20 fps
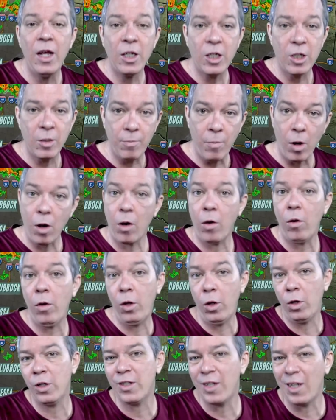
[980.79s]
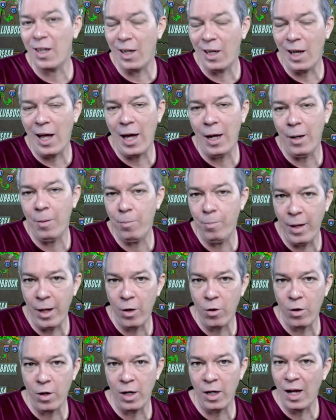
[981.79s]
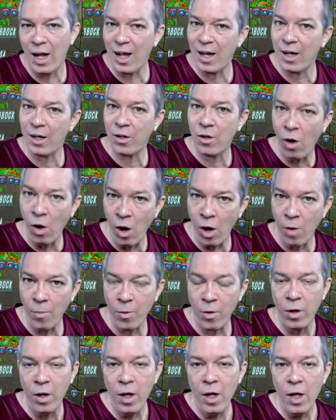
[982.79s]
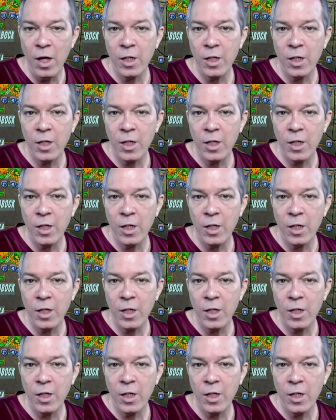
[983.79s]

Tomorrow looks a lot better, a lot calmer.